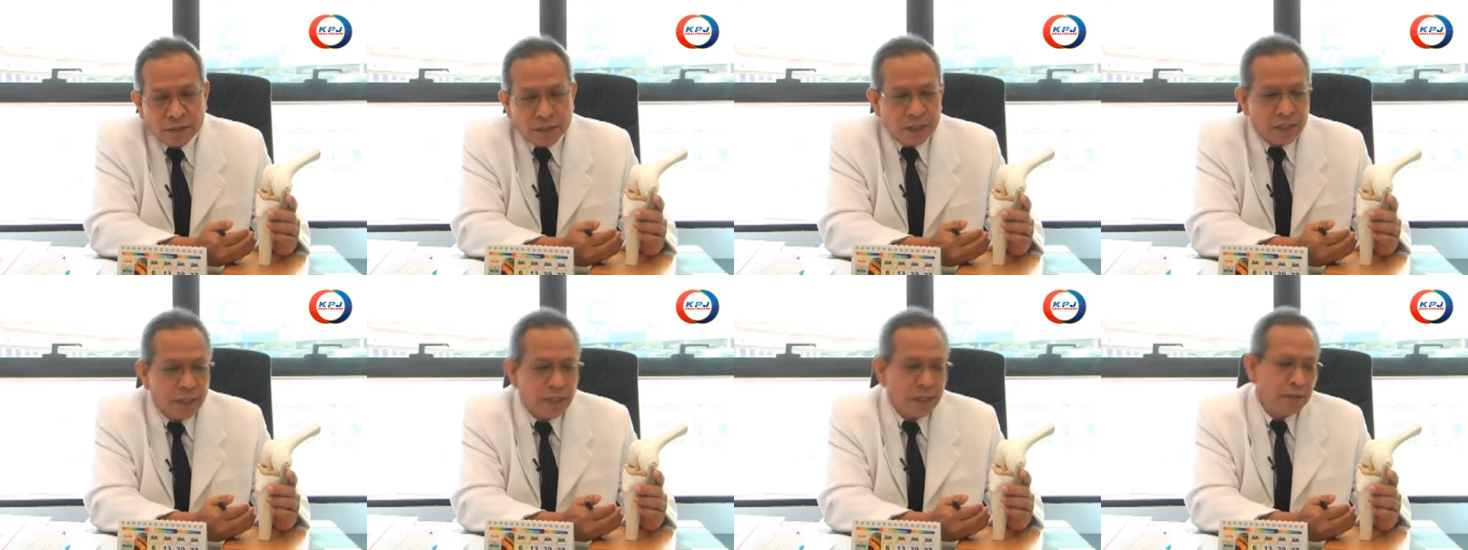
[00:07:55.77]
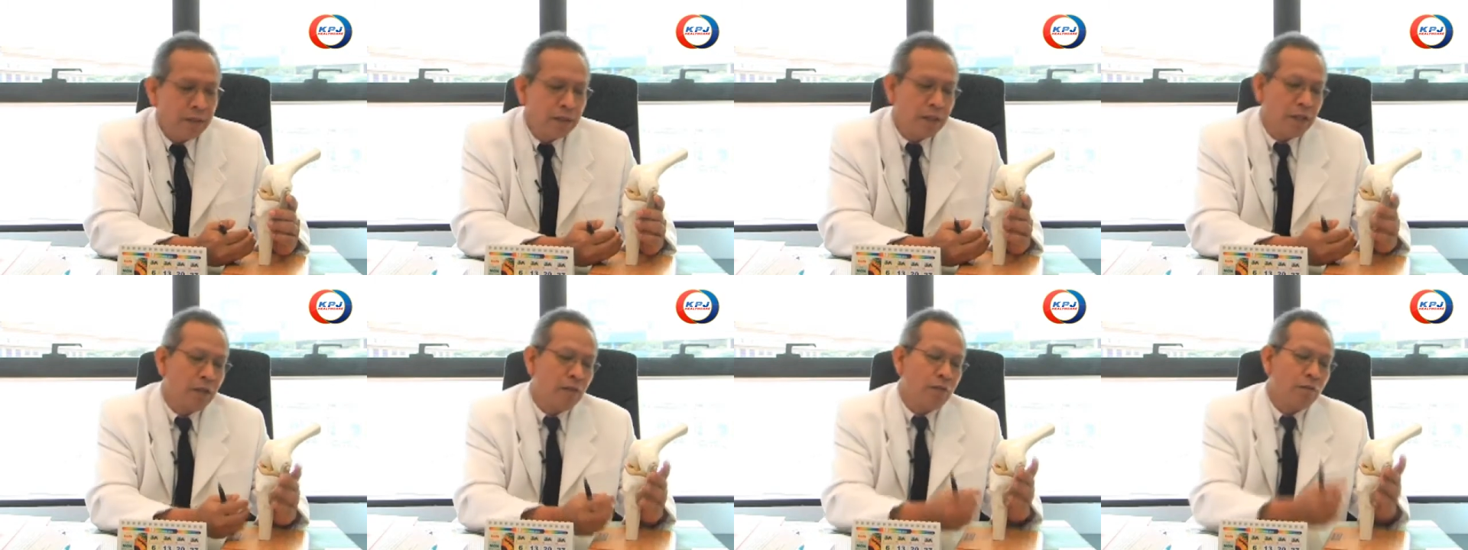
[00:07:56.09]

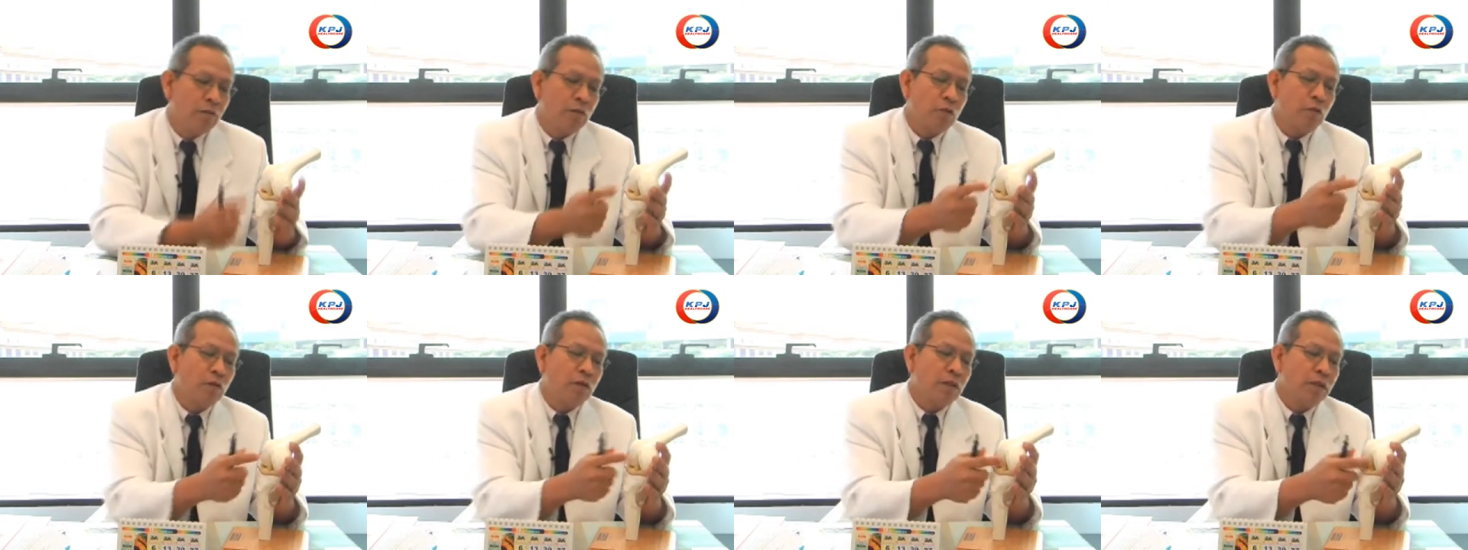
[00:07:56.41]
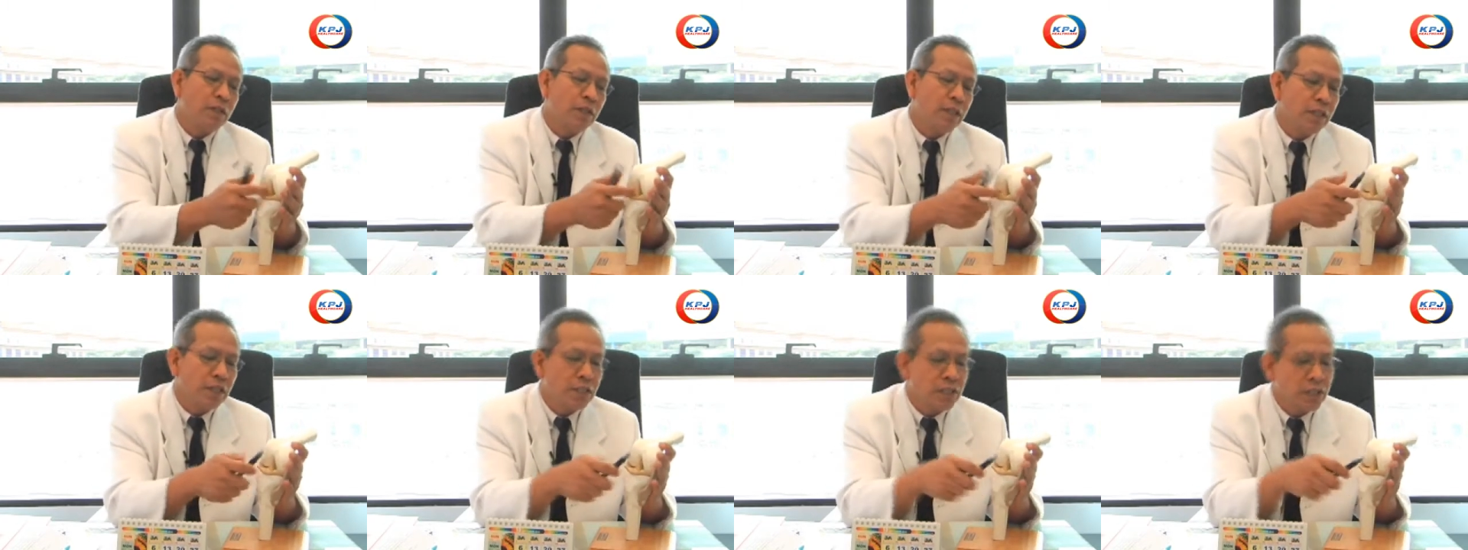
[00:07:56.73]
Okay. Now for
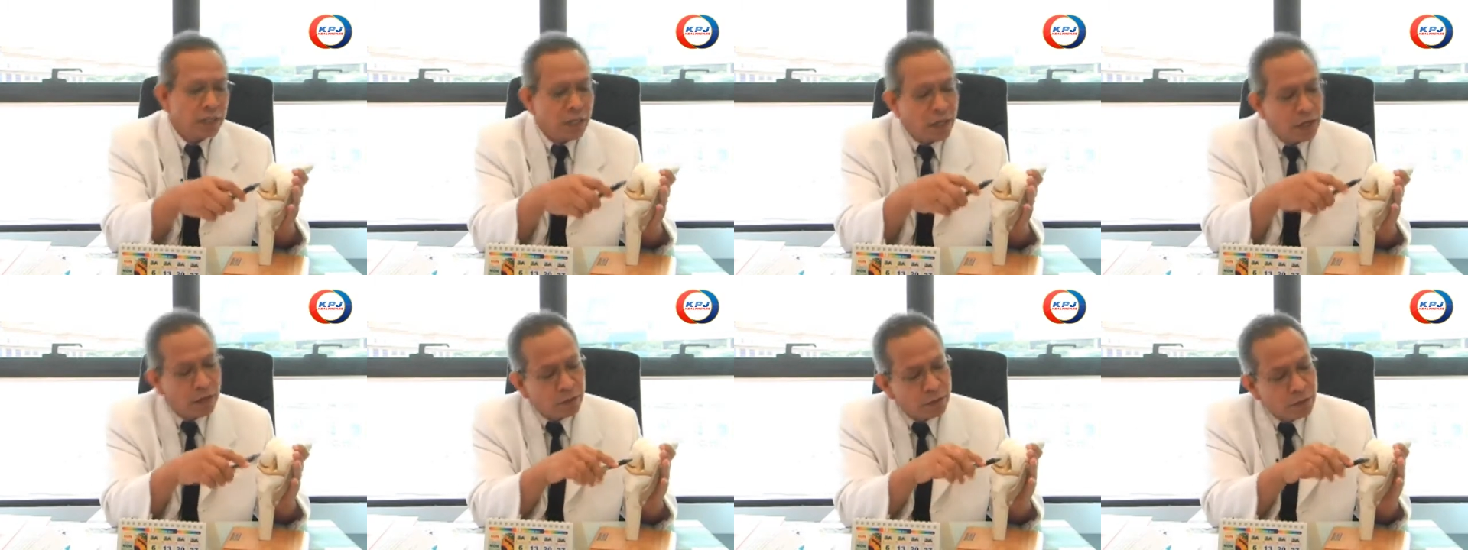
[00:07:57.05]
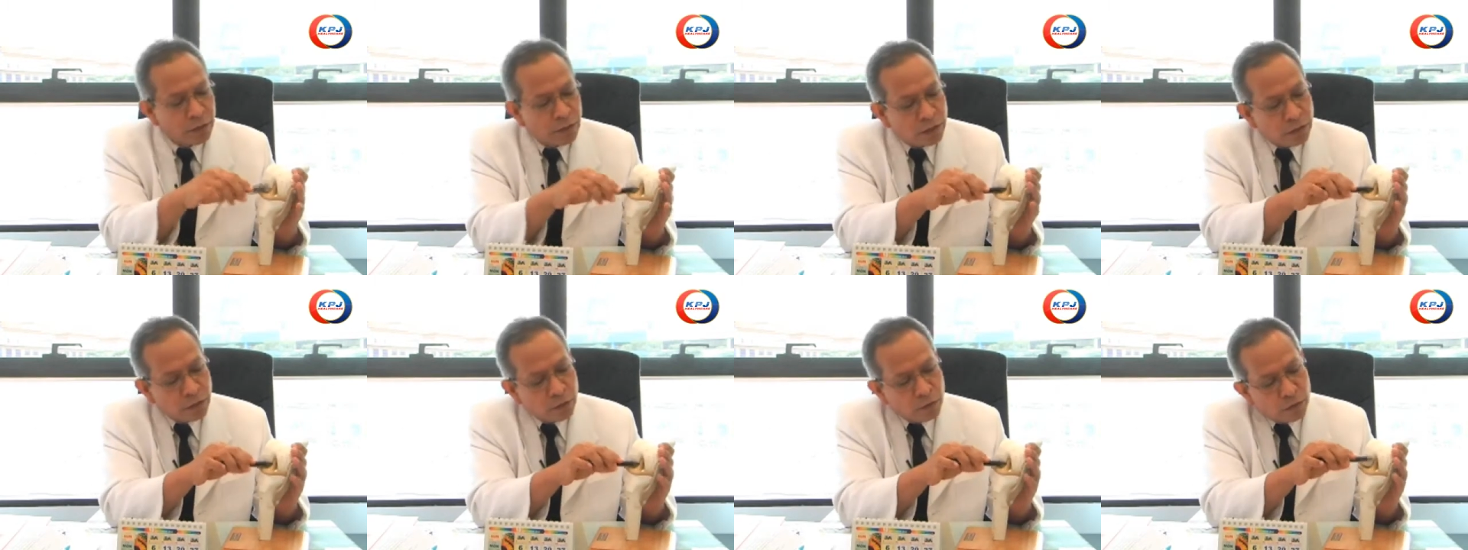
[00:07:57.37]
the ACL,
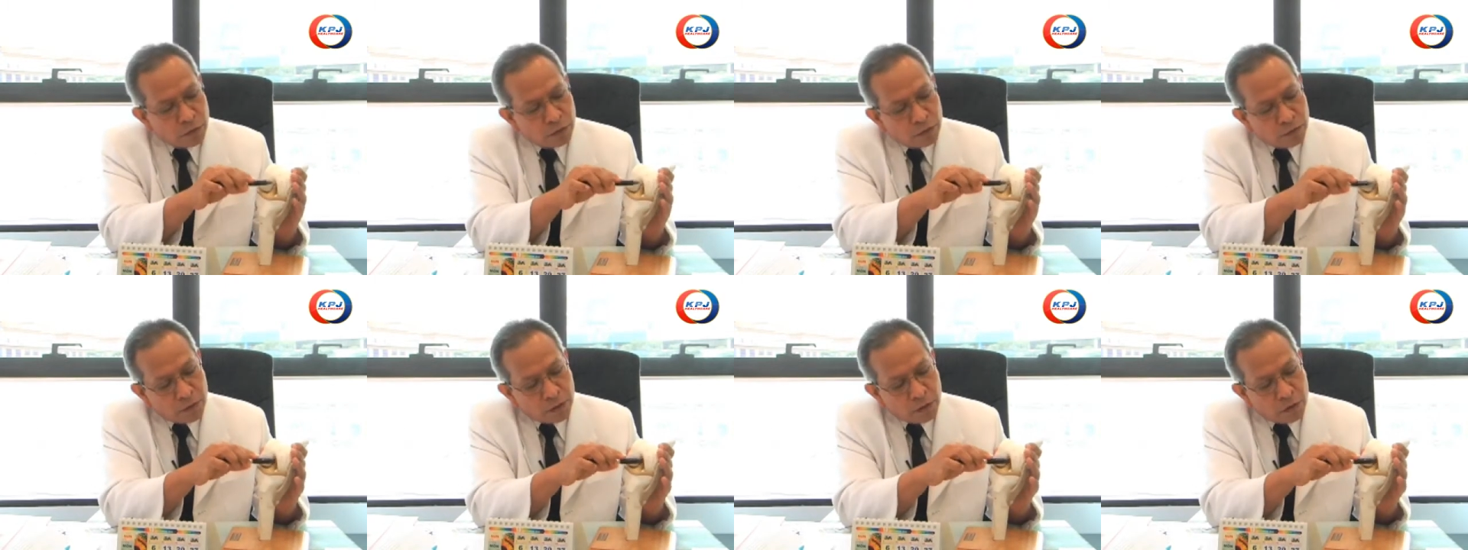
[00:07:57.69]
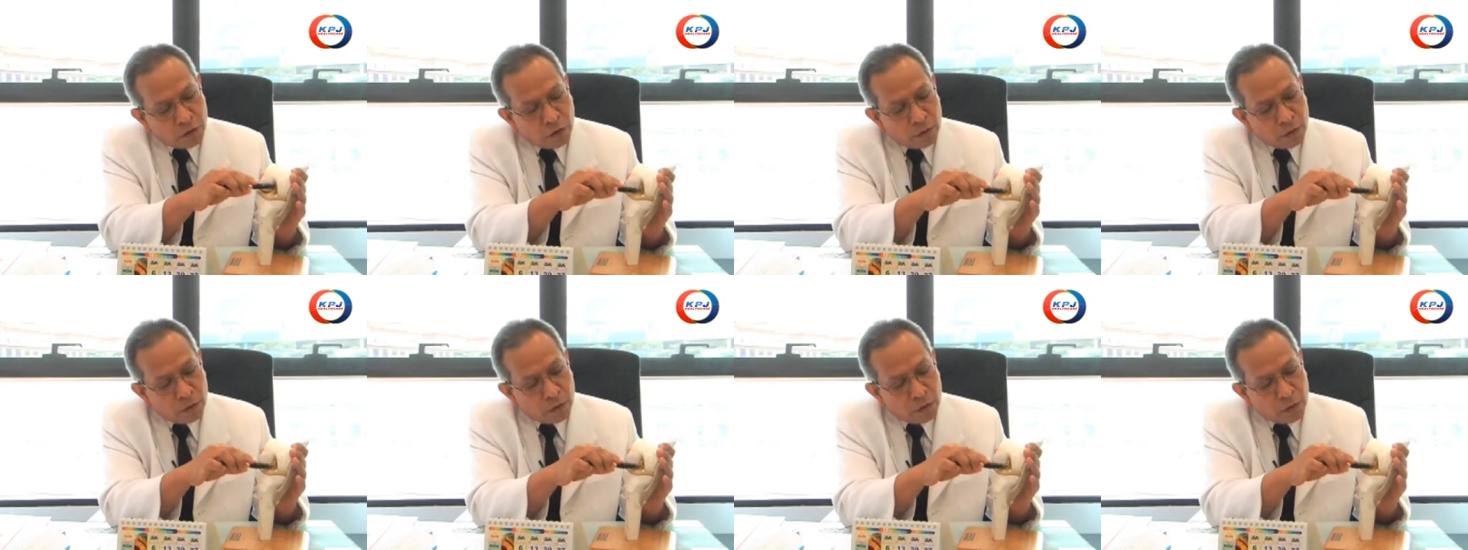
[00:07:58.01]
which is one of the